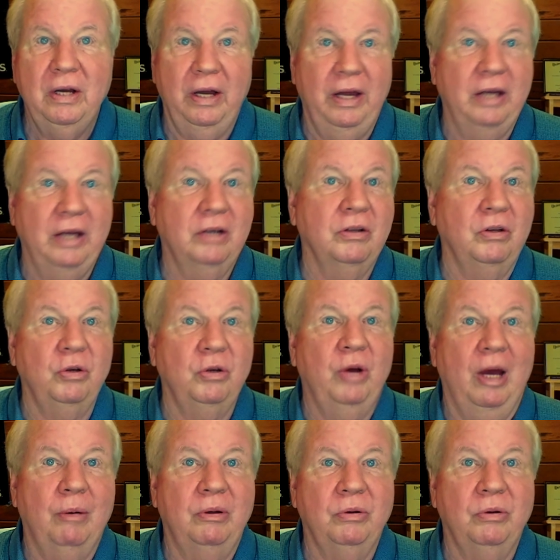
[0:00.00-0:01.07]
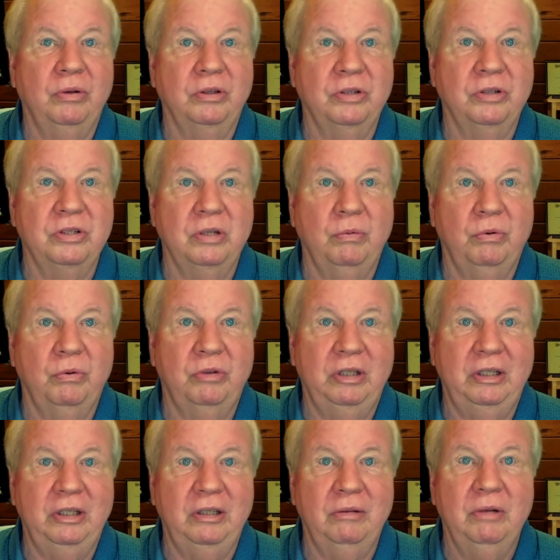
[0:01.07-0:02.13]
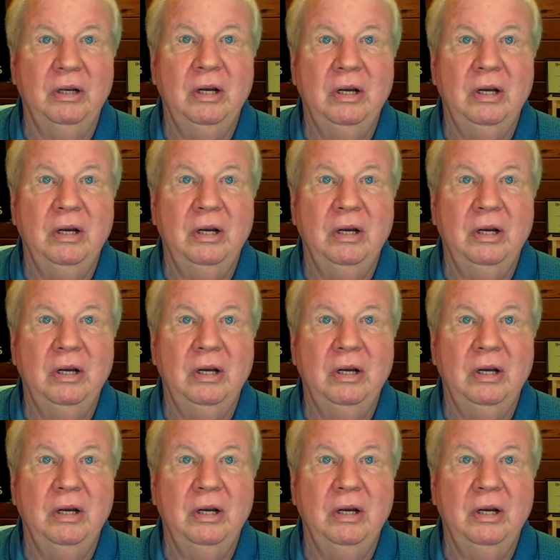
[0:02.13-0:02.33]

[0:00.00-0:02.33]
Anchor the new habit to an existing routine